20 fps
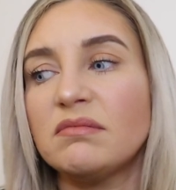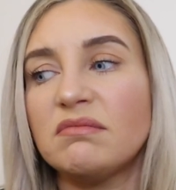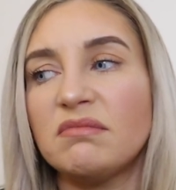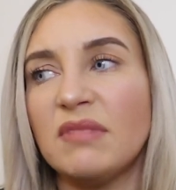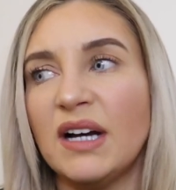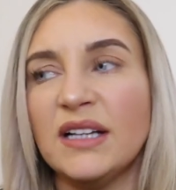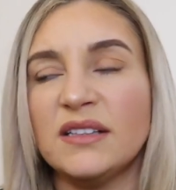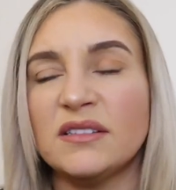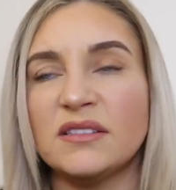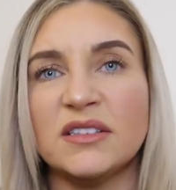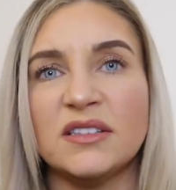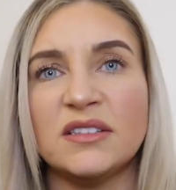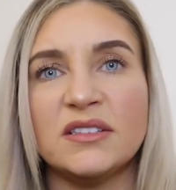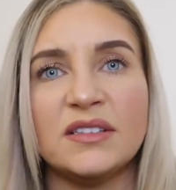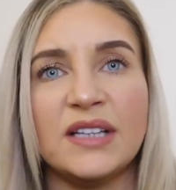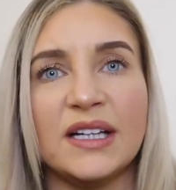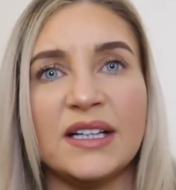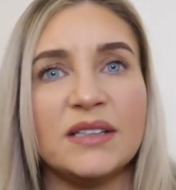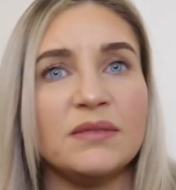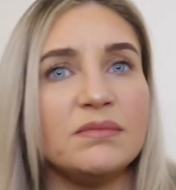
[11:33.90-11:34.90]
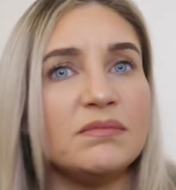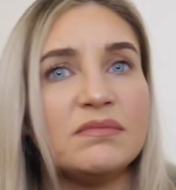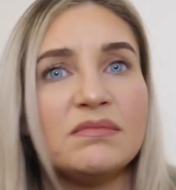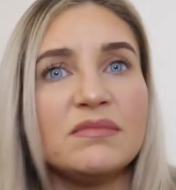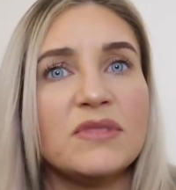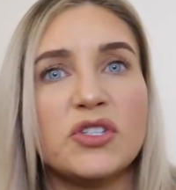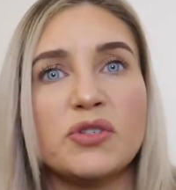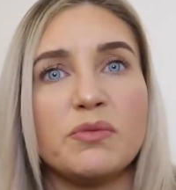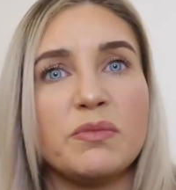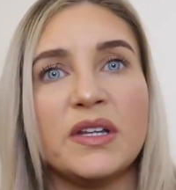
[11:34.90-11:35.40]
I don't know, like,
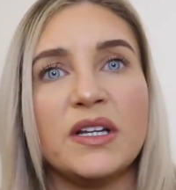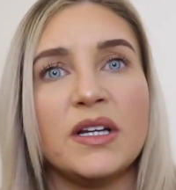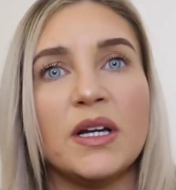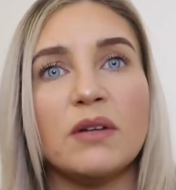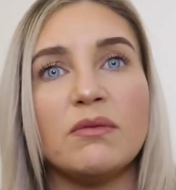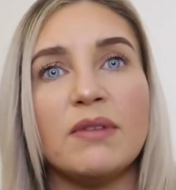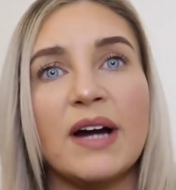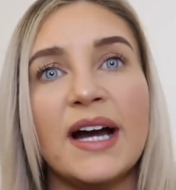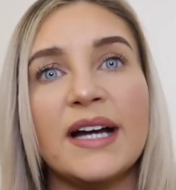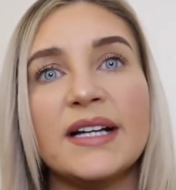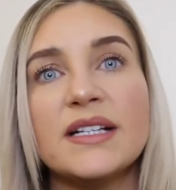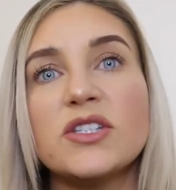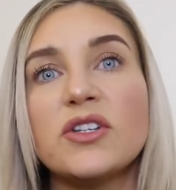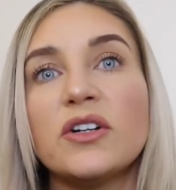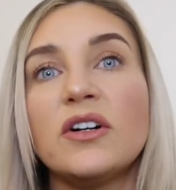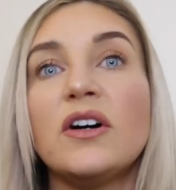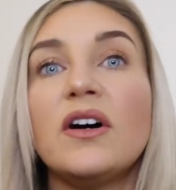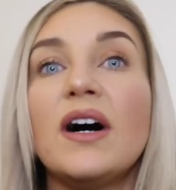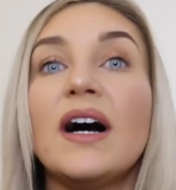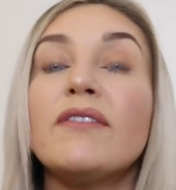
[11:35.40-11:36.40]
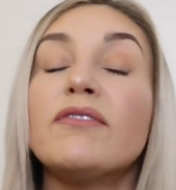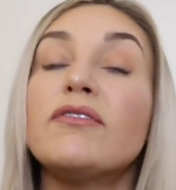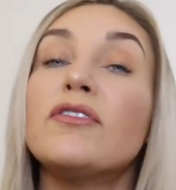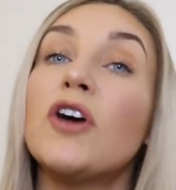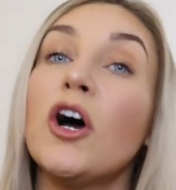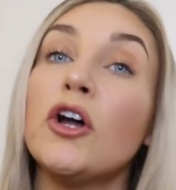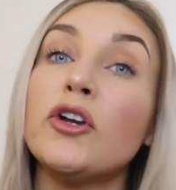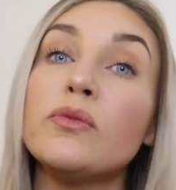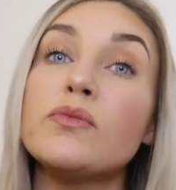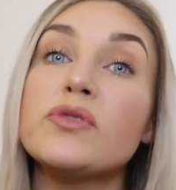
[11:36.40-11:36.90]
there's something not right. So I've
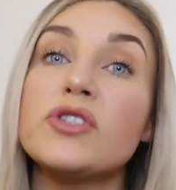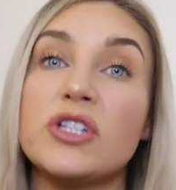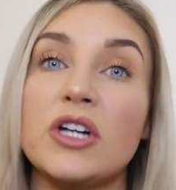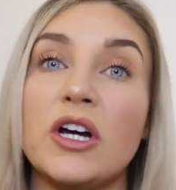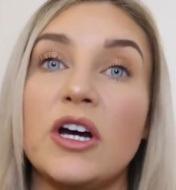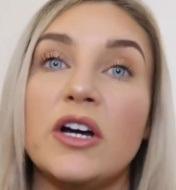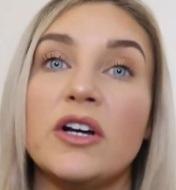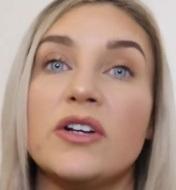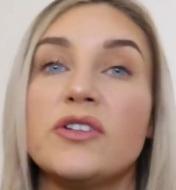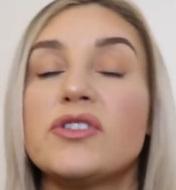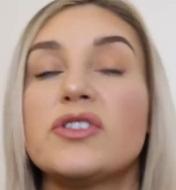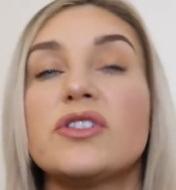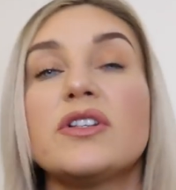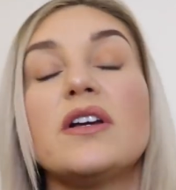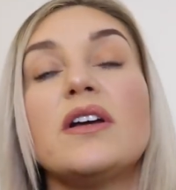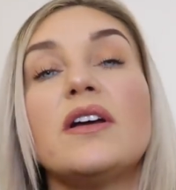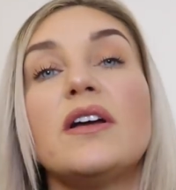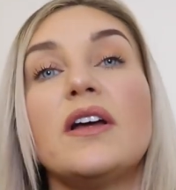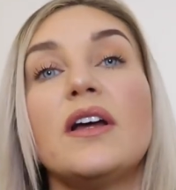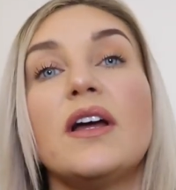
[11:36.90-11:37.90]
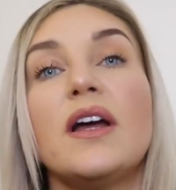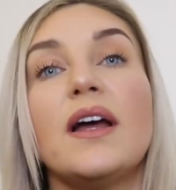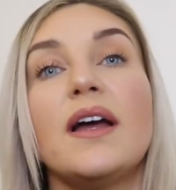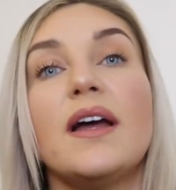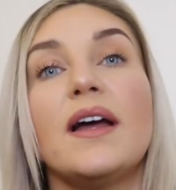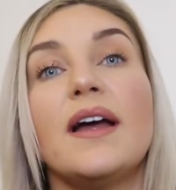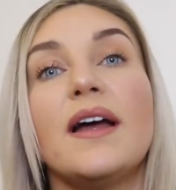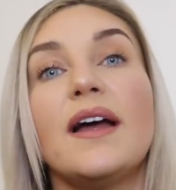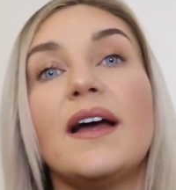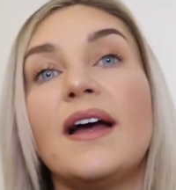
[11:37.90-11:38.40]
gone upstairs,
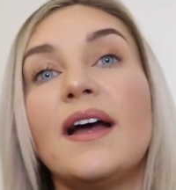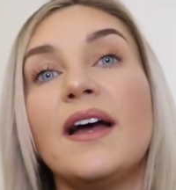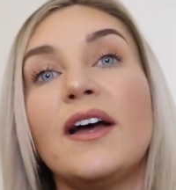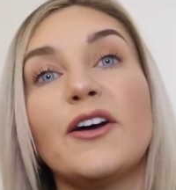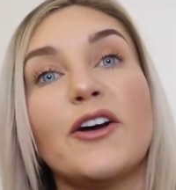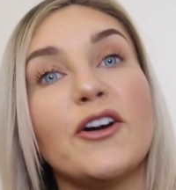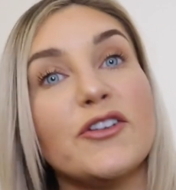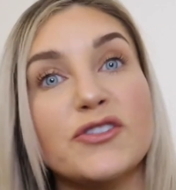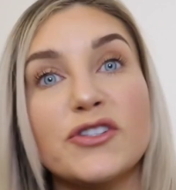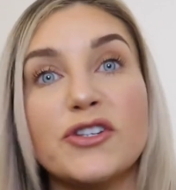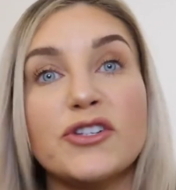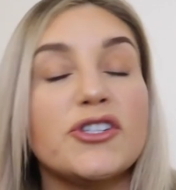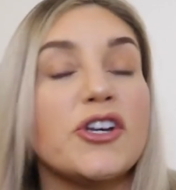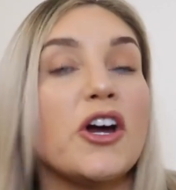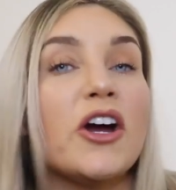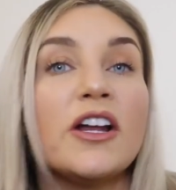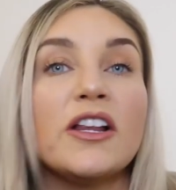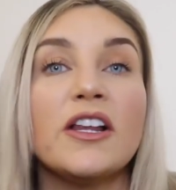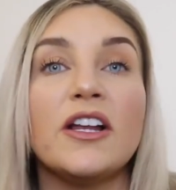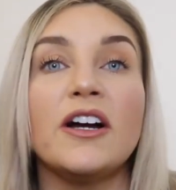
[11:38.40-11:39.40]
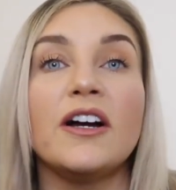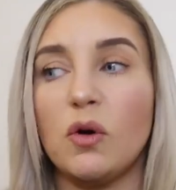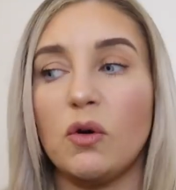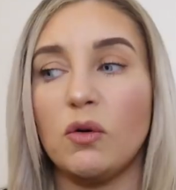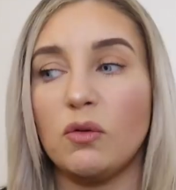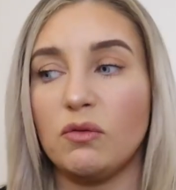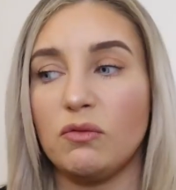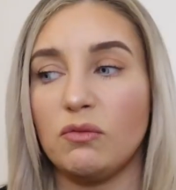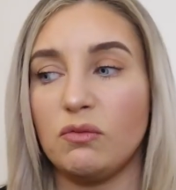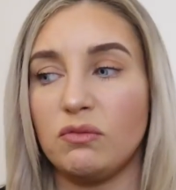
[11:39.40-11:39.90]
gone to the toilet.
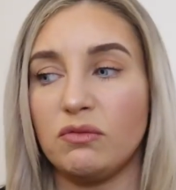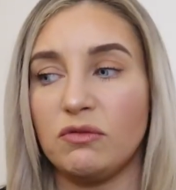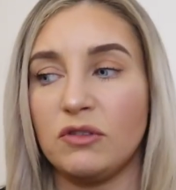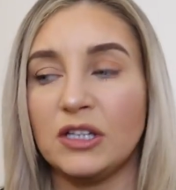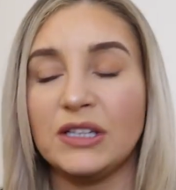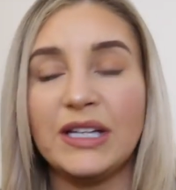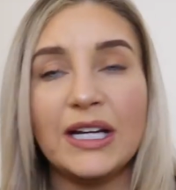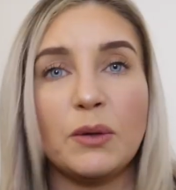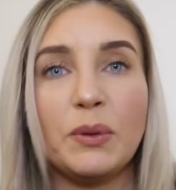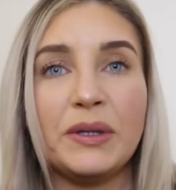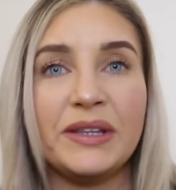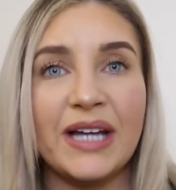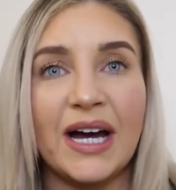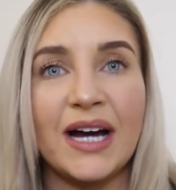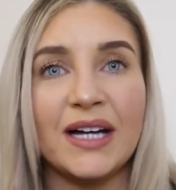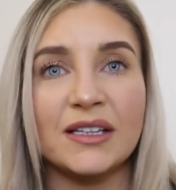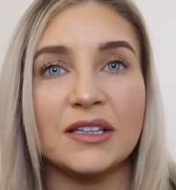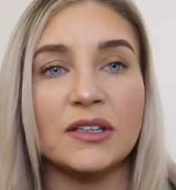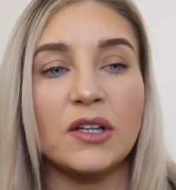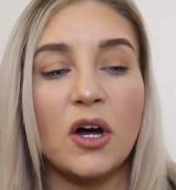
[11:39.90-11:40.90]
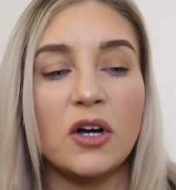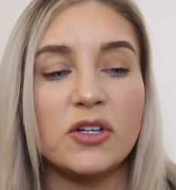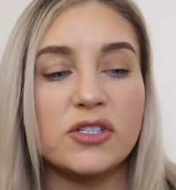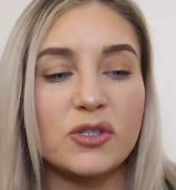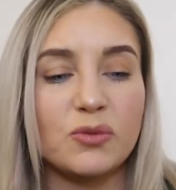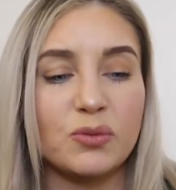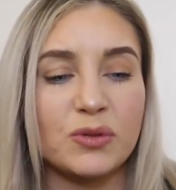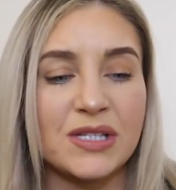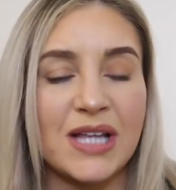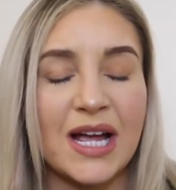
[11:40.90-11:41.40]
The liquid that I'd
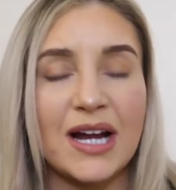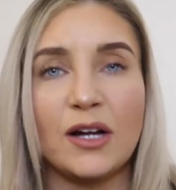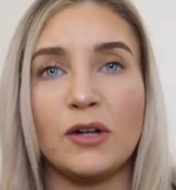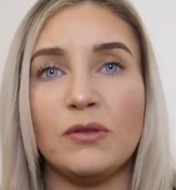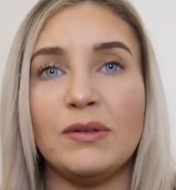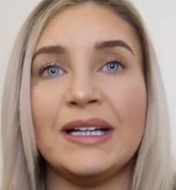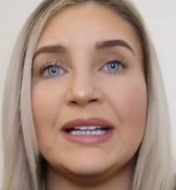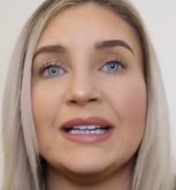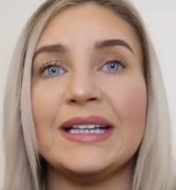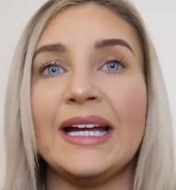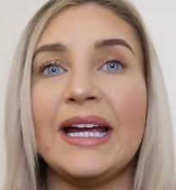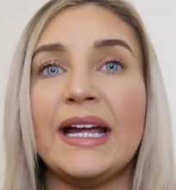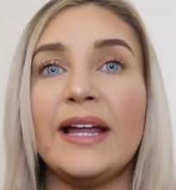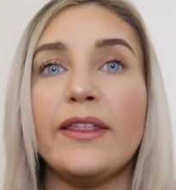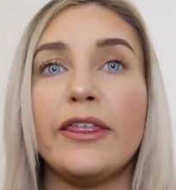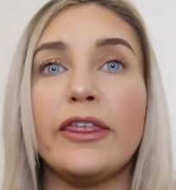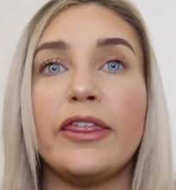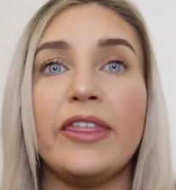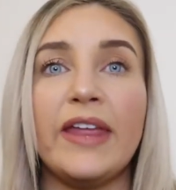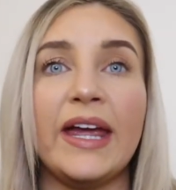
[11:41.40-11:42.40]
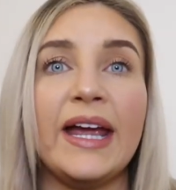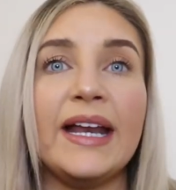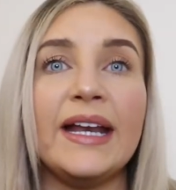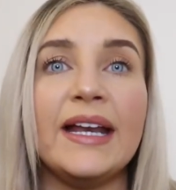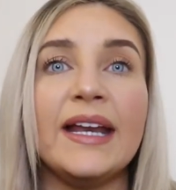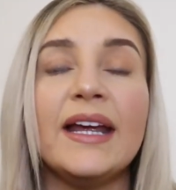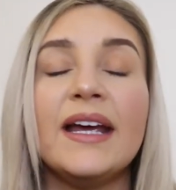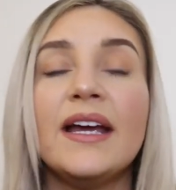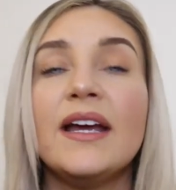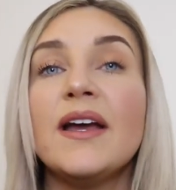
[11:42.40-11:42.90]
lost was like a really
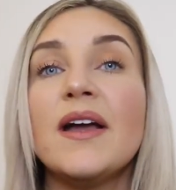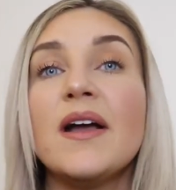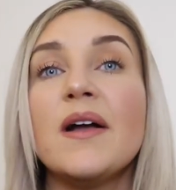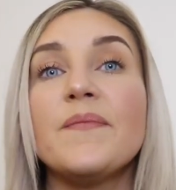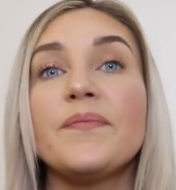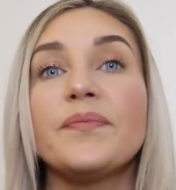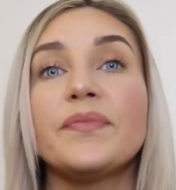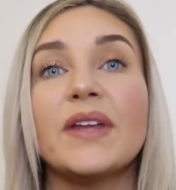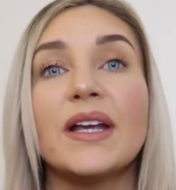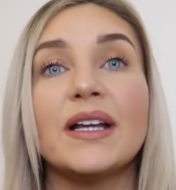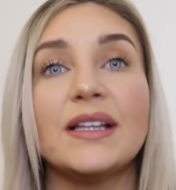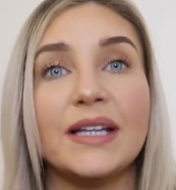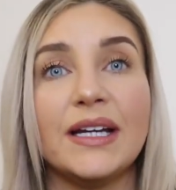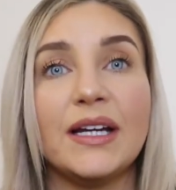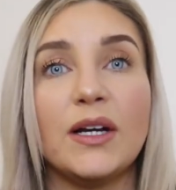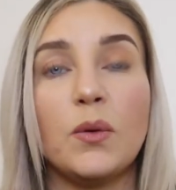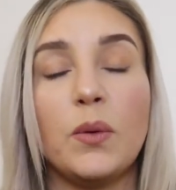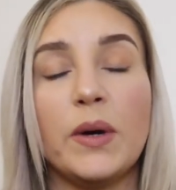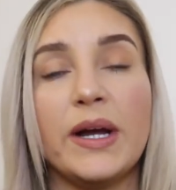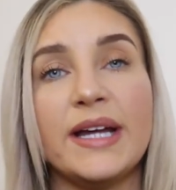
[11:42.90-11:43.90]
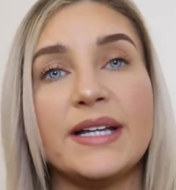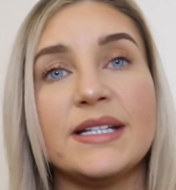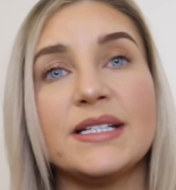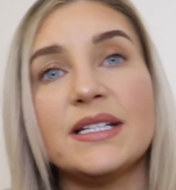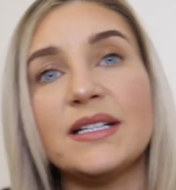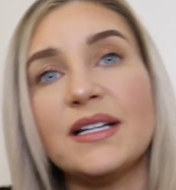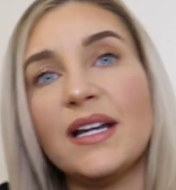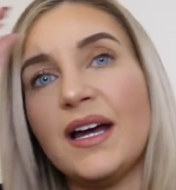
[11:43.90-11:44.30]
thin liquid.